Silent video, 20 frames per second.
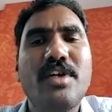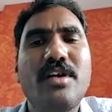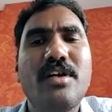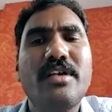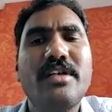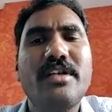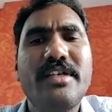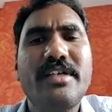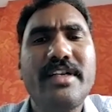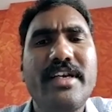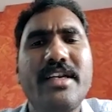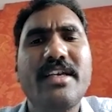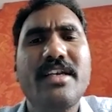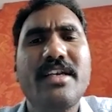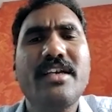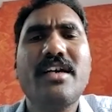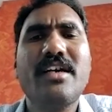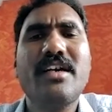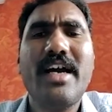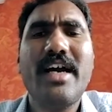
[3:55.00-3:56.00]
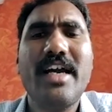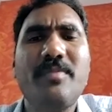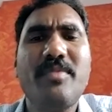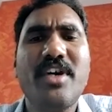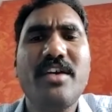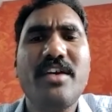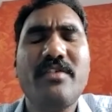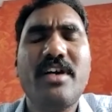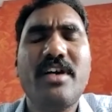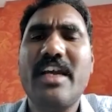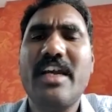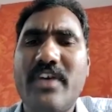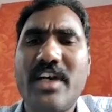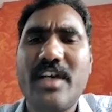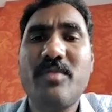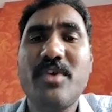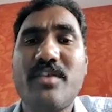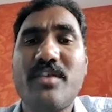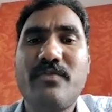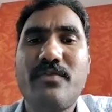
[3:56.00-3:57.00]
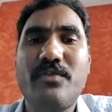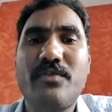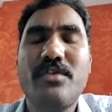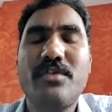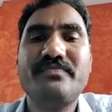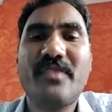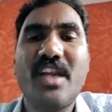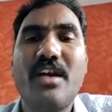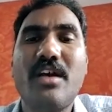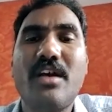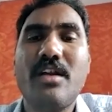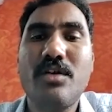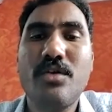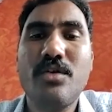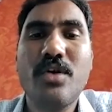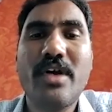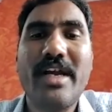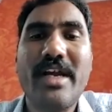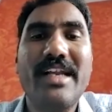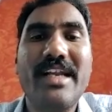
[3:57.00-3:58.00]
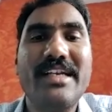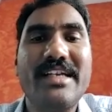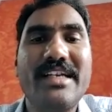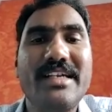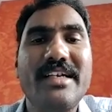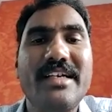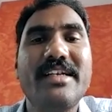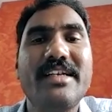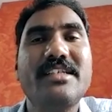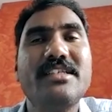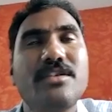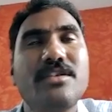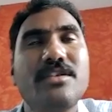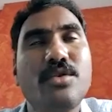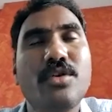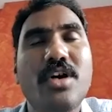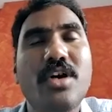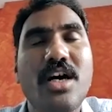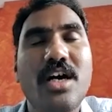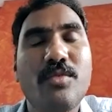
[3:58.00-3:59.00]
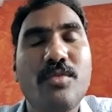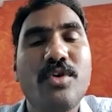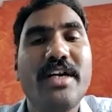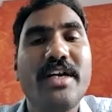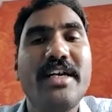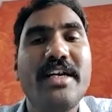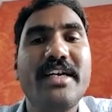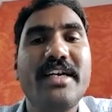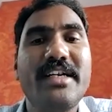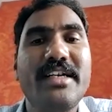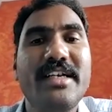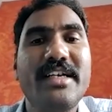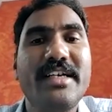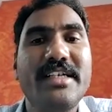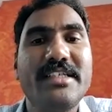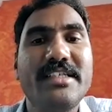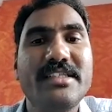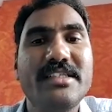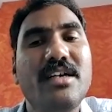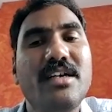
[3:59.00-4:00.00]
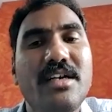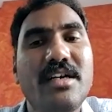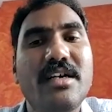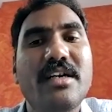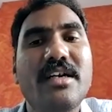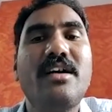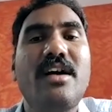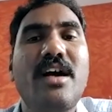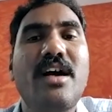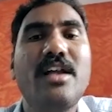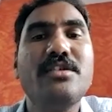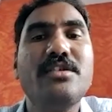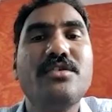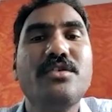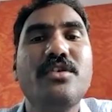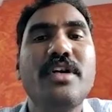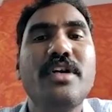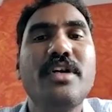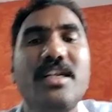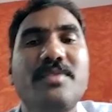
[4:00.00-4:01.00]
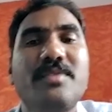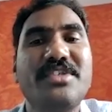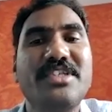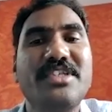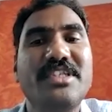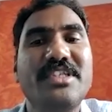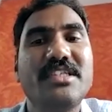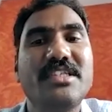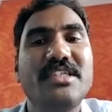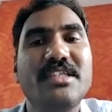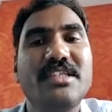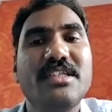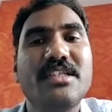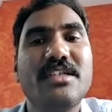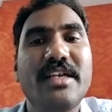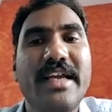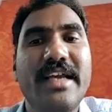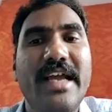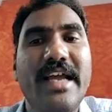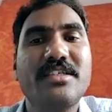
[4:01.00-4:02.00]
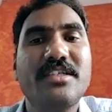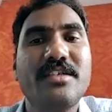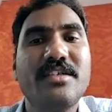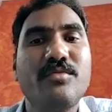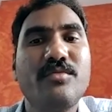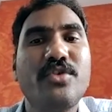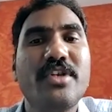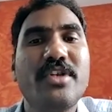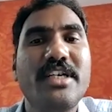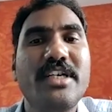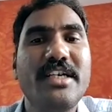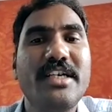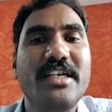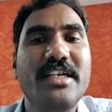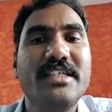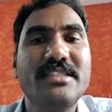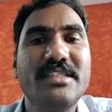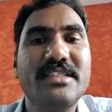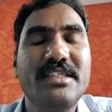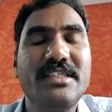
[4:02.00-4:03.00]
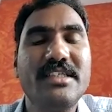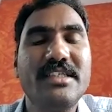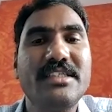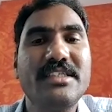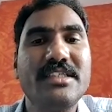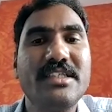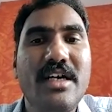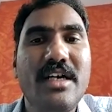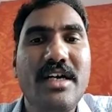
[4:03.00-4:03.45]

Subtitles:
taking high fiber food, low calorie diets, low carbohydrate diets also helps in the gastric motility disorders.